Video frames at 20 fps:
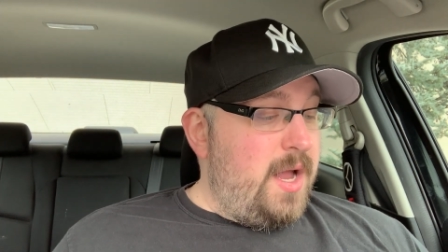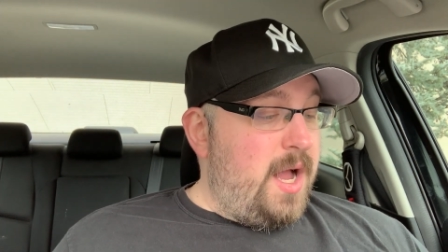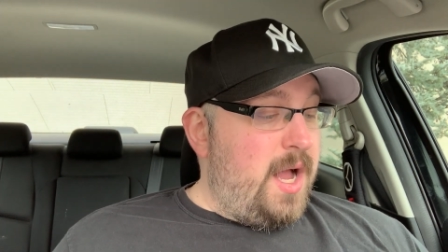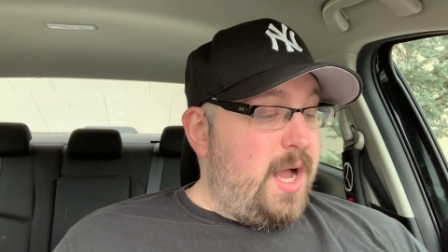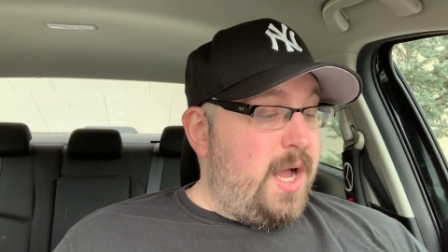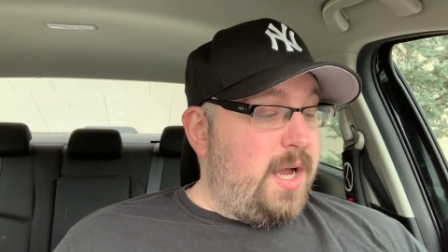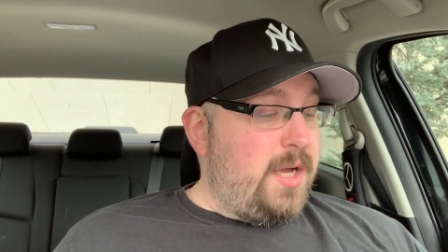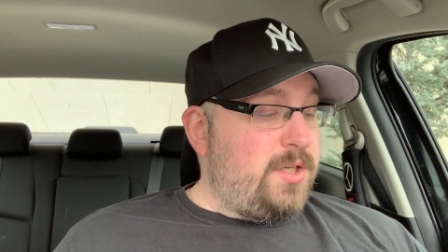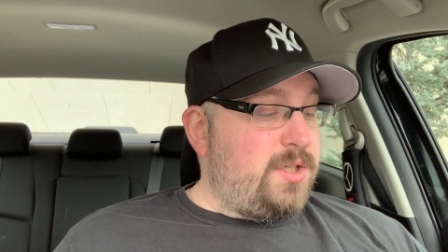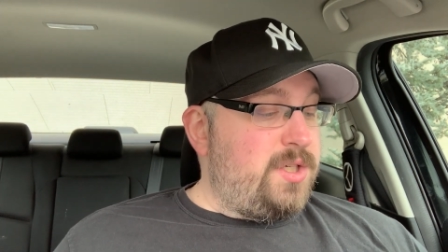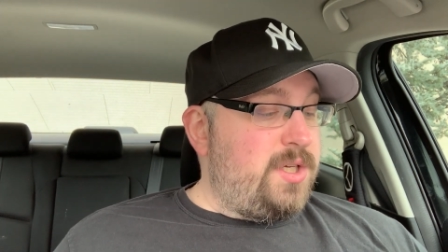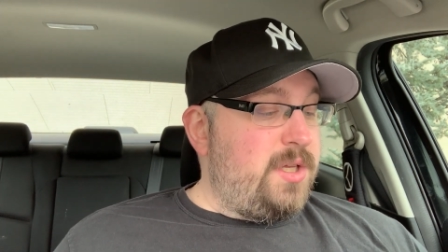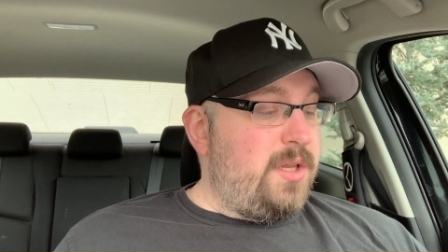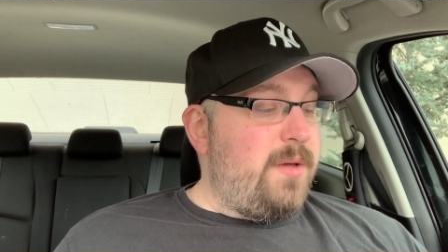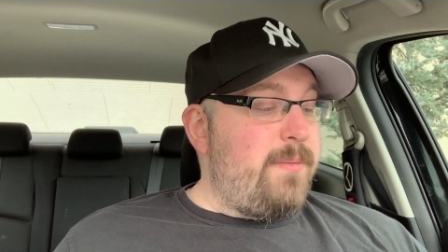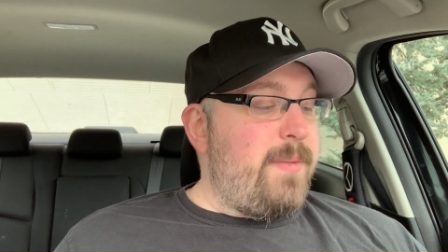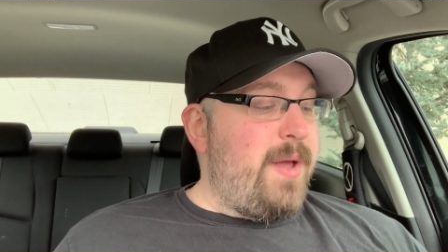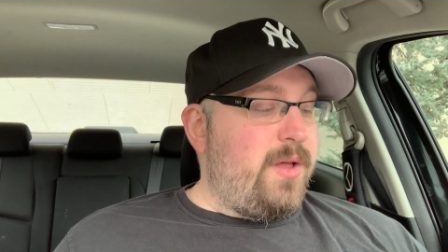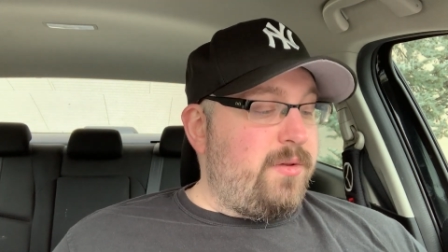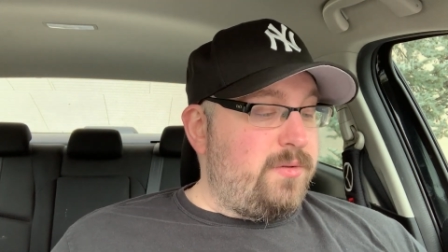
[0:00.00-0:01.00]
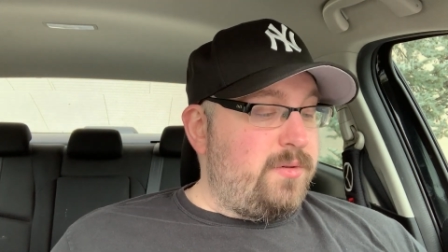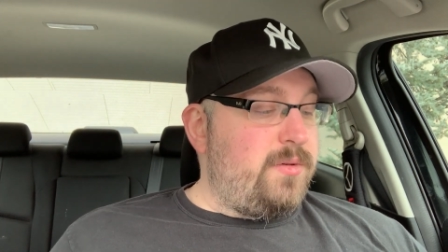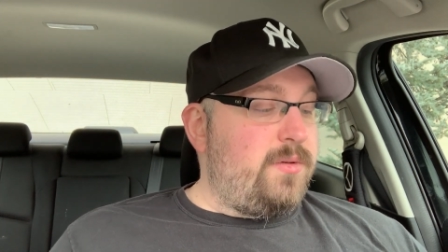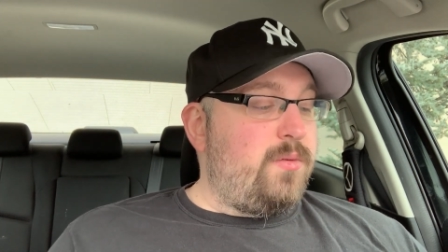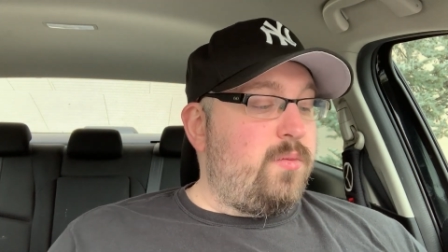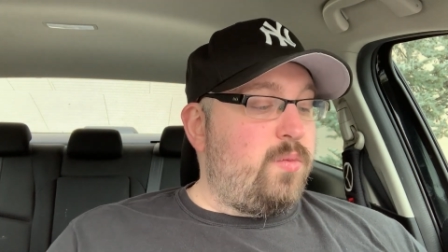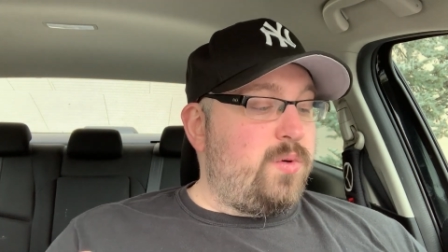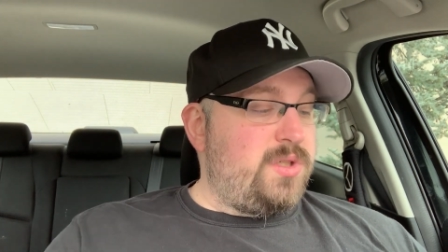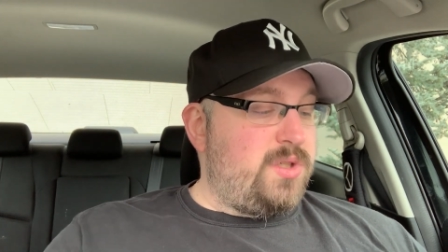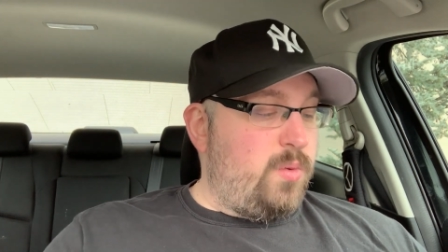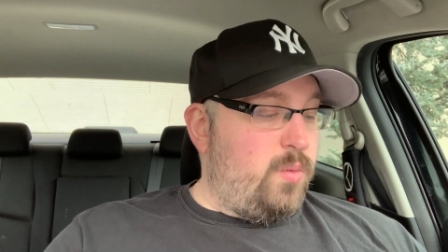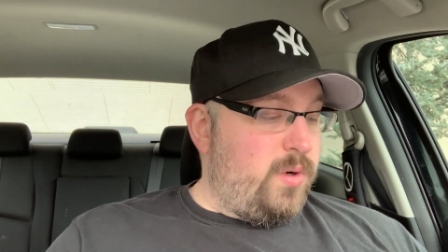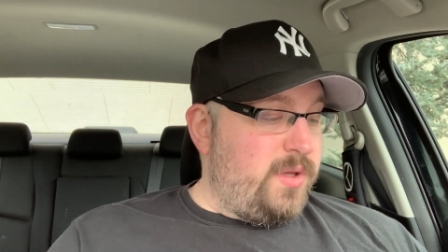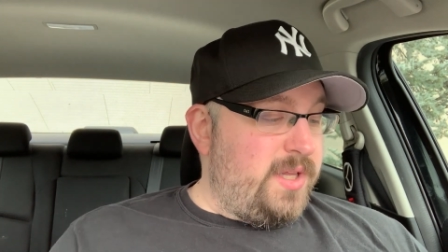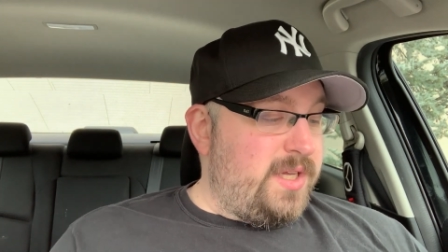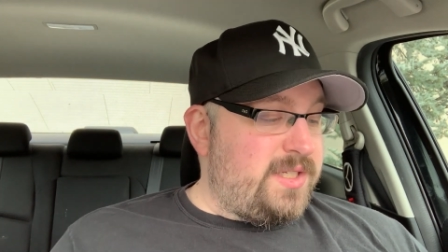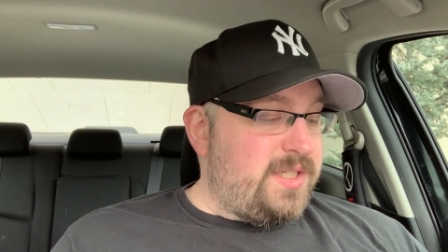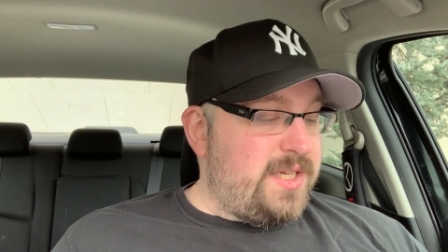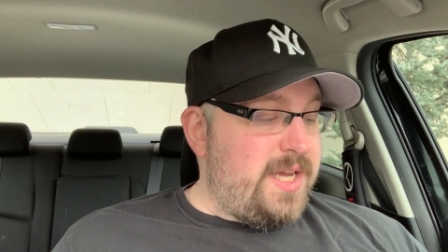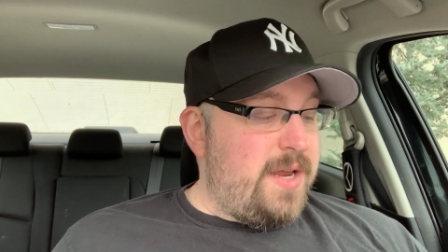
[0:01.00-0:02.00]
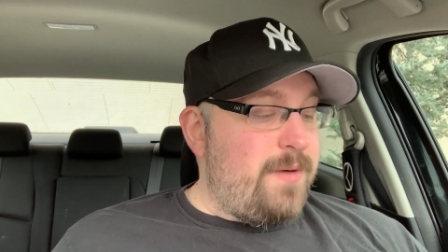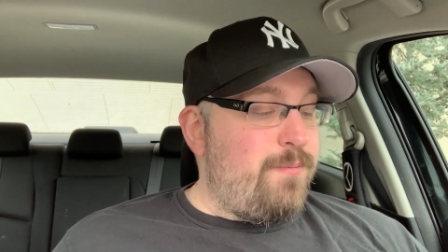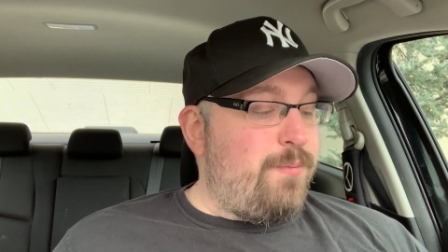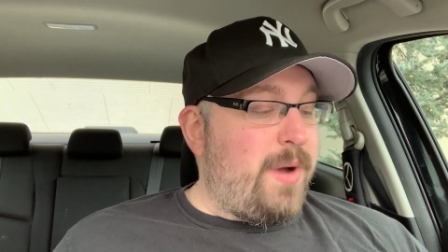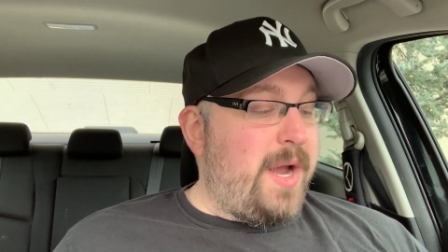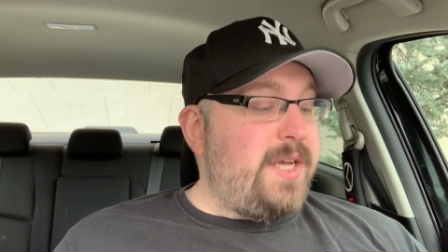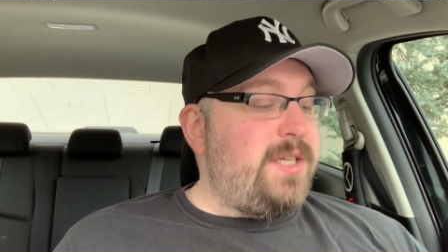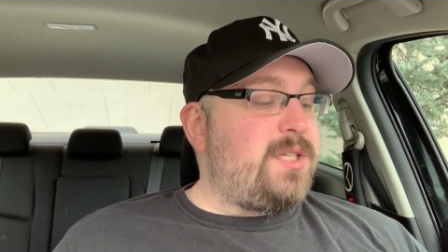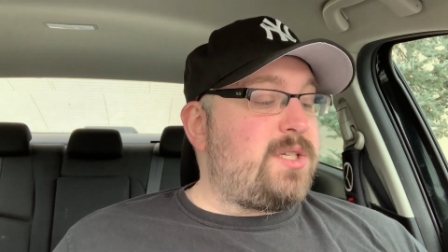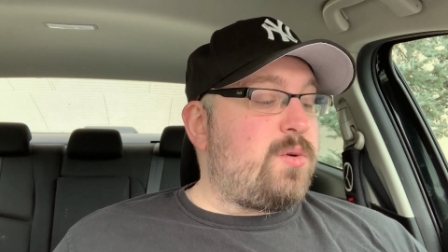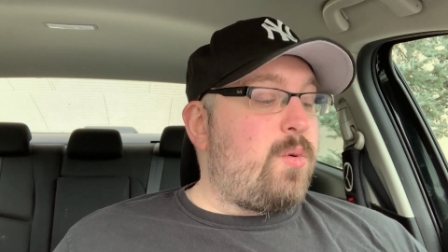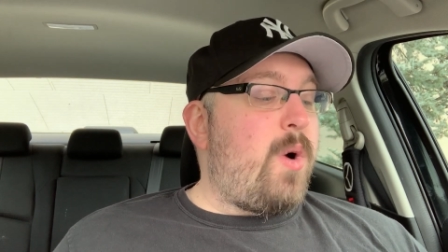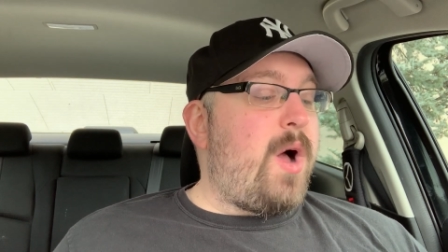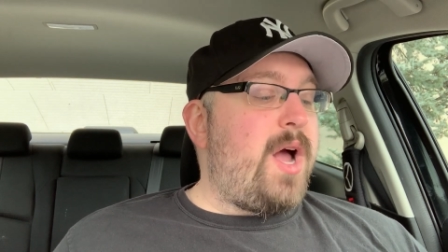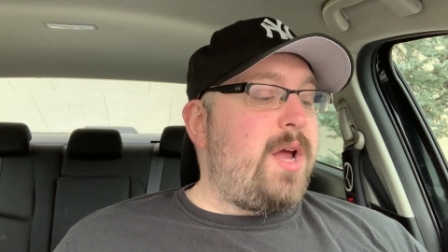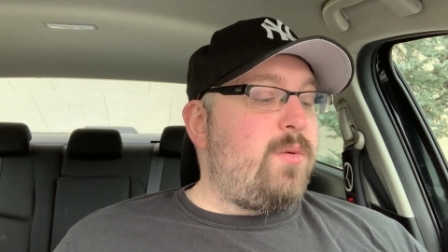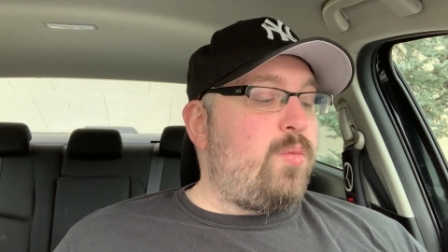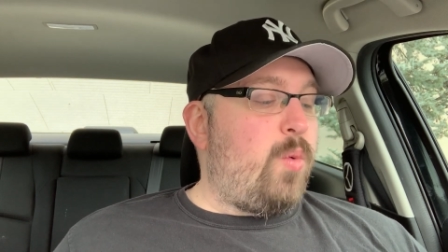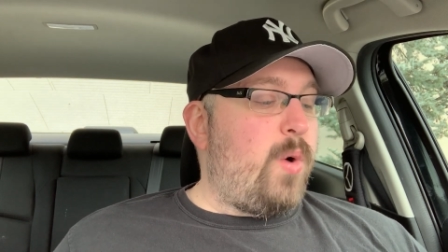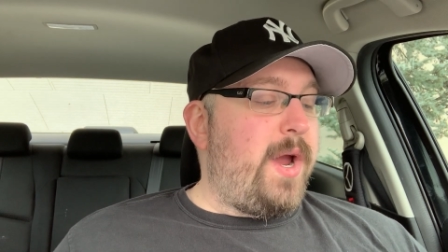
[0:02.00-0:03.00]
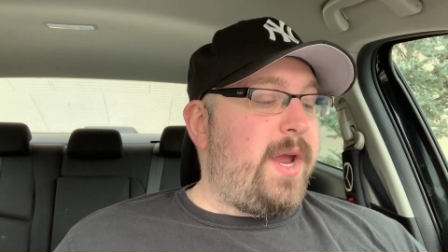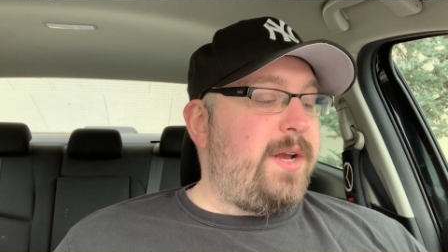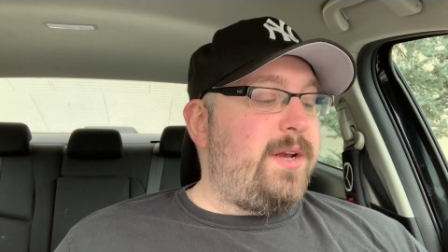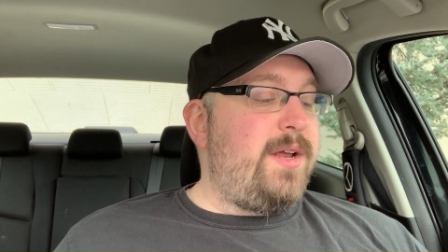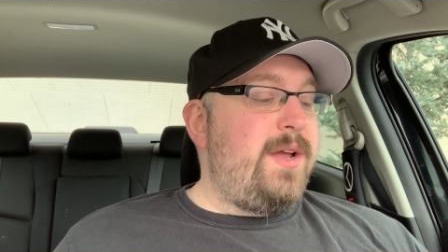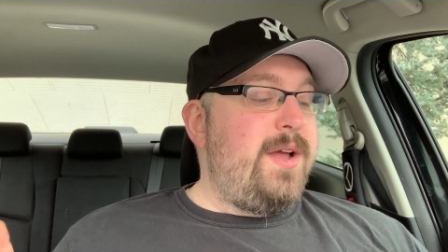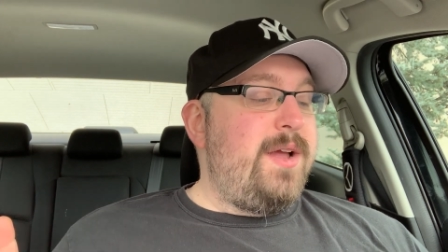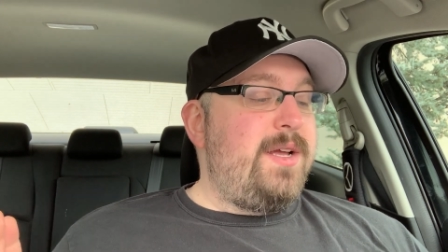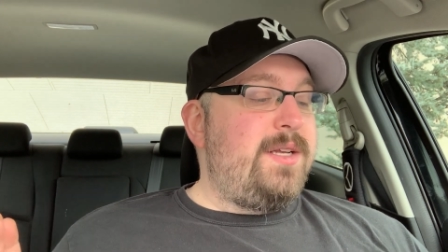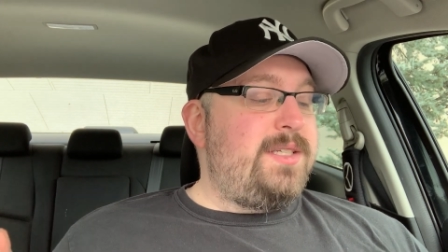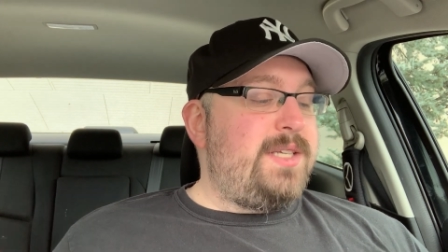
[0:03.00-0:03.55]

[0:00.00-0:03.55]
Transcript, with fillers: Uh, Sheila Melton was the one that said Bite Squad went